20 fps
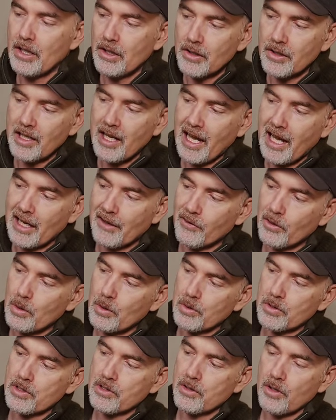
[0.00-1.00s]
You can, of
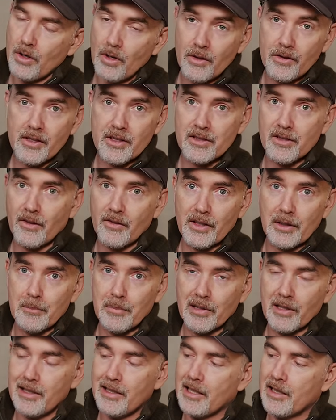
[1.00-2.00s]
course, turn this off
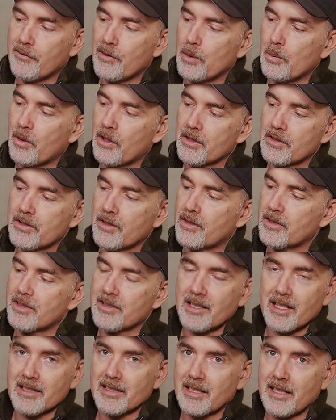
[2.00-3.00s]
completely if you want, so this
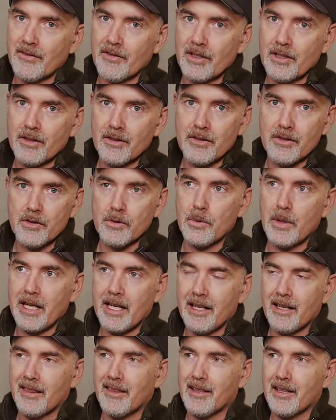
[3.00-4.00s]
doesn't even do
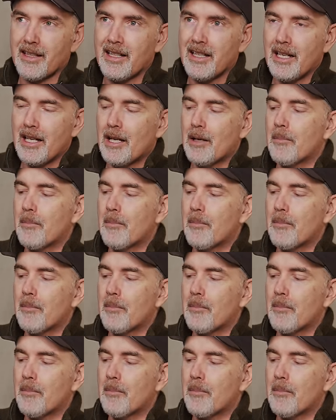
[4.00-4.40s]
anything,